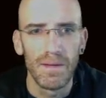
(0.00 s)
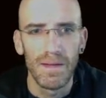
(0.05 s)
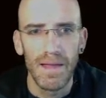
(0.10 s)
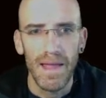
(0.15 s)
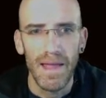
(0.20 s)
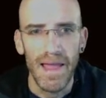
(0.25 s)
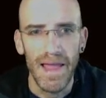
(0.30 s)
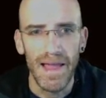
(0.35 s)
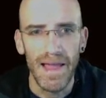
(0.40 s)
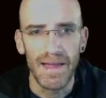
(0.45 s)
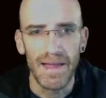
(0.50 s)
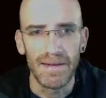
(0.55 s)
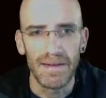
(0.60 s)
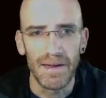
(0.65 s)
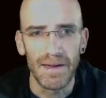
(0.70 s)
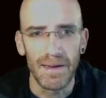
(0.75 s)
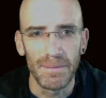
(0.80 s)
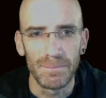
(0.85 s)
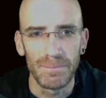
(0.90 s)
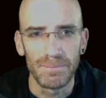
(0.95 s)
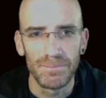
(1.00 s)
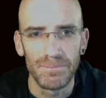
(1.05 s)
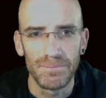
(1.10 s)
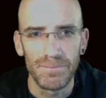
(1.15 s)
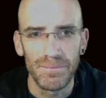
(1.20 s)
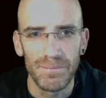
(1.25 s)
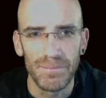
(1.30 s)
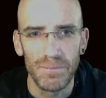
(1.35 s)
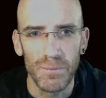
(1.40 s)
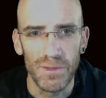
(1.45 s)
and
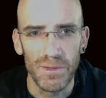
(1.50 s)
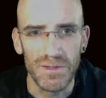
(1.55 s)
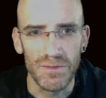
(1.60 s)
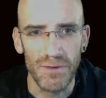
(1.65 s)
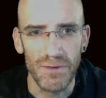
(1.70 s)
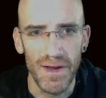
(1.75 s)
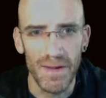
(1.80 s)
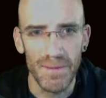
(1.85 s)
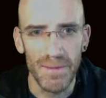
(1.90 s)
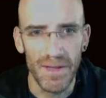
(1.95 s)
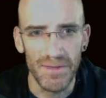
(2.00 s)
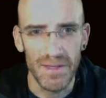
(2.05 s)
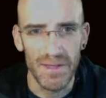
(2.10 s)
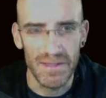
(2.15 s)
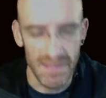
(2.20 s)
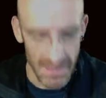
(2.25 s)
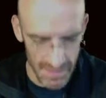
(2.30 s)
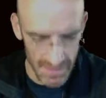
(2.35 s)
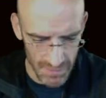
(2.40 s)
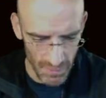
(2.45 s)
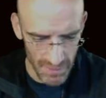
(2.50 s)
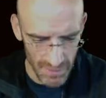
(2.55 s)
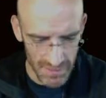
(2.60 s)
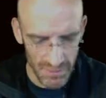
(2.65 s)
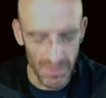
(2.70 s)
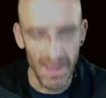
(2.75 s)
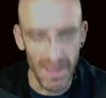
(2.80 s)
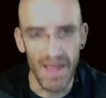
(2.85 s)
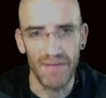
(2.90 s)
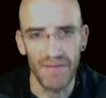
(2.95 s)
what's great about this is once
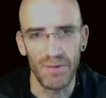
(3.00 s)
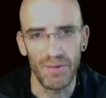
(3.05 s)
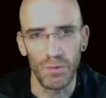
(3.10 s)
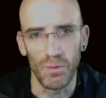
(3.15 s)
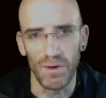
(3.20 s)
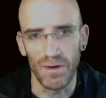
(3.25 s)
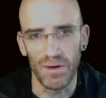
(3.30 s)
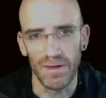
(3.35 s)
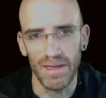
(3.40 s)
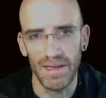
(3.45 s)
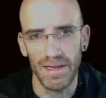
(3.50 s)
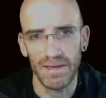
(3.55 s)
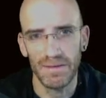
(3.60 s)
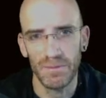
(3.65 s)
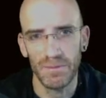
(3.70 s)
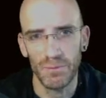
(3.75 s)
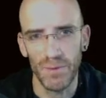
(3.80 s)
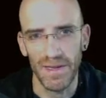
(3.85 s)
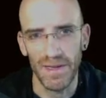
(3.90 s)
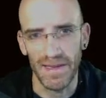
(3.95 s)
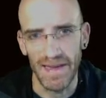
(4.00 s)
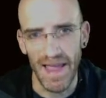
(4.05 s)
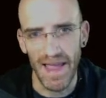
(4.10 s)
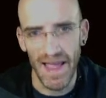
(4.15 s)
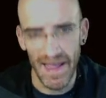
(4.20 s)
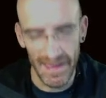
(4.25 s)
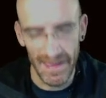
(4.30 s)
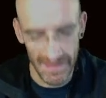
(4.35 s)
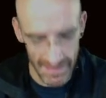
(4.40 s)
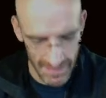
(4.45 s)
we have it working, we can
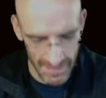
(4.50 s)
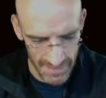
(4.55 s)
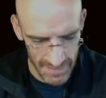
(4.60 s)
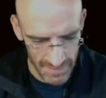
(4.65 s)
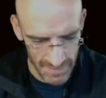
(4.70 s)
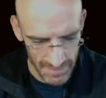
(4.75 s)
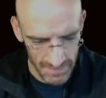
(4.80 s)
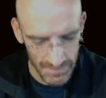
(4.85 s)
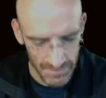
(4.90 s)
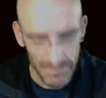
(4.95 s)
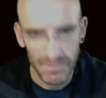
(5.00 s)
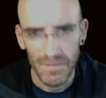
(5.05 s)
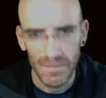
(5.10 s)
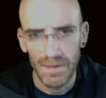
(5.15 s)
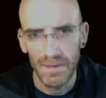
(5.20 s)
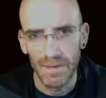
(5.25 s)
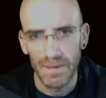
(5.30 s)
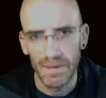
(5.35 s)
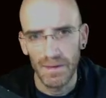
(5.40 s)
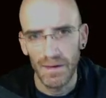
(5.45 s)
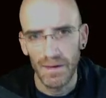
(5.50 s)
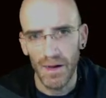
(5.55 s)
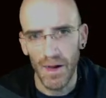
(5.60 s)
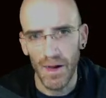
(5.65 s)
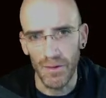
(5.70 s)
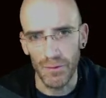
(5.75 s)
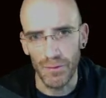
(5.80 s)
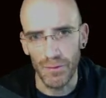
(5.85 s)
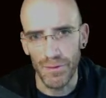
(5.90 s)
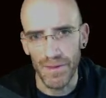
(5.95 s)
add
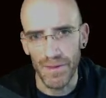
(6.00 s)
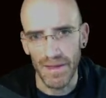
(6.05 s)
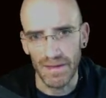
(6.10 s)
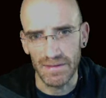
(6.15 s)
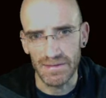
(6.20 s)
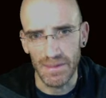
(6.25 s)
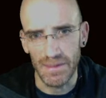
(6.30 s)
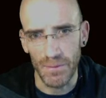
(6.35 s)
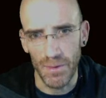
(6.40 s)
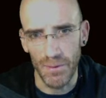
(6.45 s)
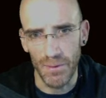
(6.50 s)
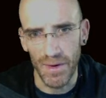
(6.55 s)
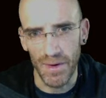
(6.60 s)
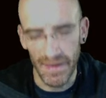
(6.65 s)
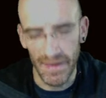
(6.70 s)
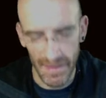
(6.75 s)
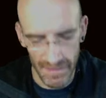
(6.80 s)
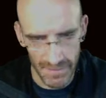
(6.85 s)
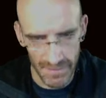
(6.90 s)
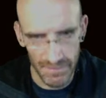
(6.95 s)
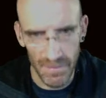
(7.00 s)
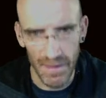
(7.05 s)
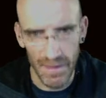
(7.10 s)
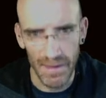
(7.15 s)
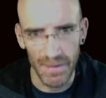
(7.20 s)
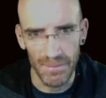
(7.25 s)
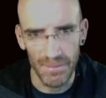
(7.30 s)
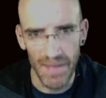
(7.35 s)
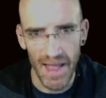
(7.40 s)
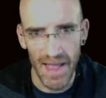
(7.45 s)
other things that we want to
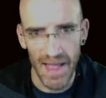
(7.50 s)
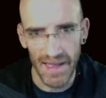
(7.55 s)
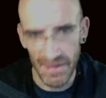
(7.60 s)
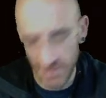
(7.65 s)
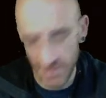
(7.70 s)
add